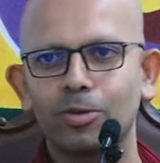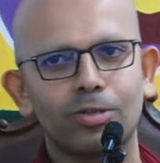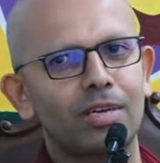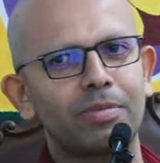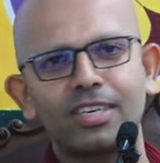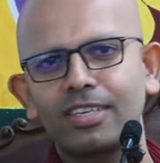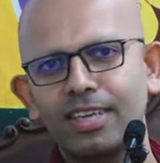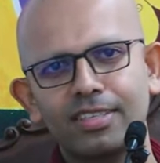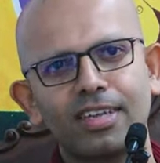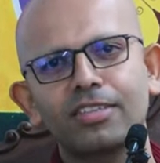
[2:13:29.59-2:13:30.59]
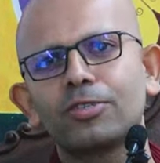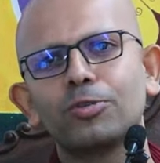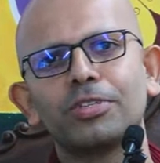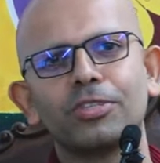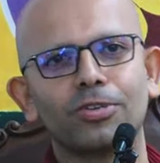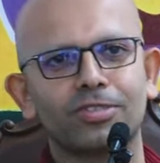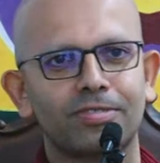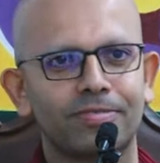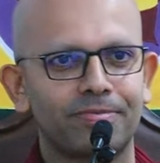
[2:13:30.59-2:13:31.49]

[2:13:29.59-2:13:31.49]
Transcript: sotapannaness has nothing to do with yours.